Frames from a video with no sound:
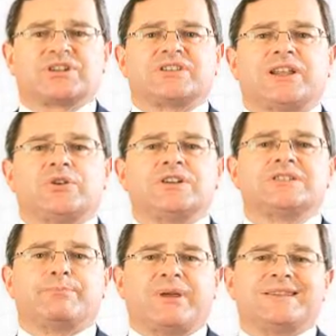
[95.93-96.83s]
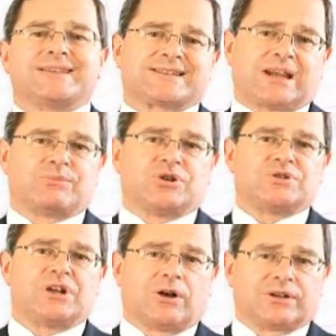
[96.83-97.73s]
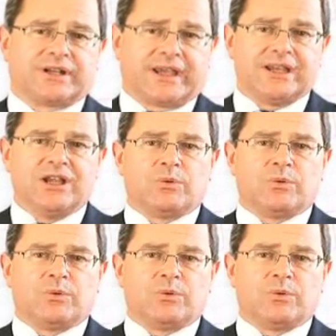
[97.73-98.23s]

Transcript: because they're looking to beat the stamp duty holiday,